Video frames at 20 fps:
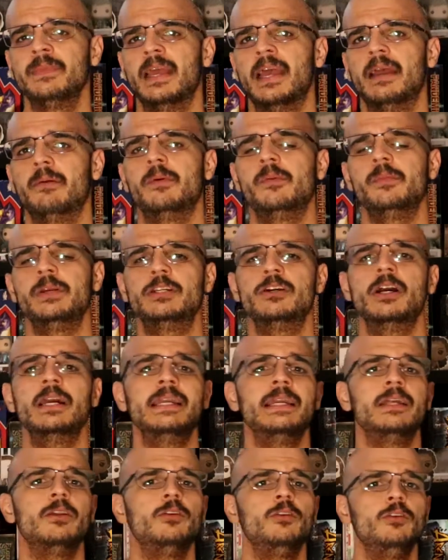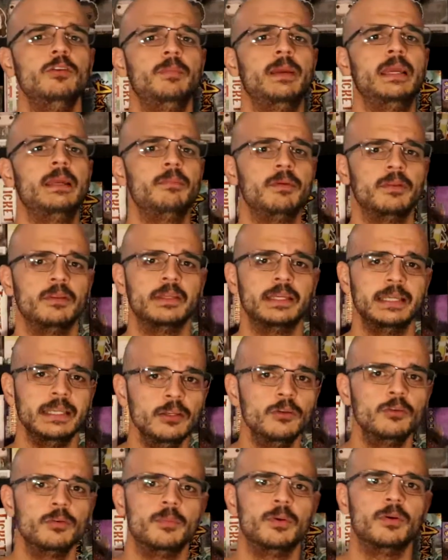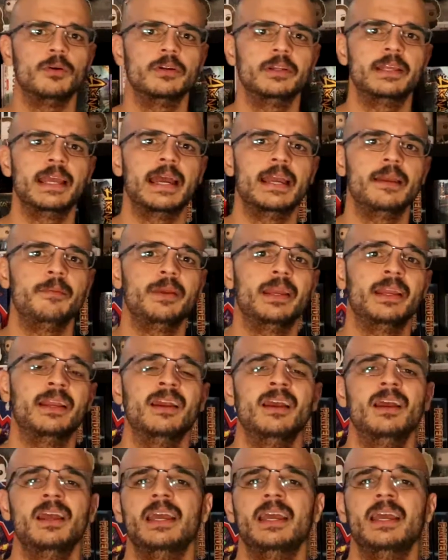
and when we try and get new people into board gaming,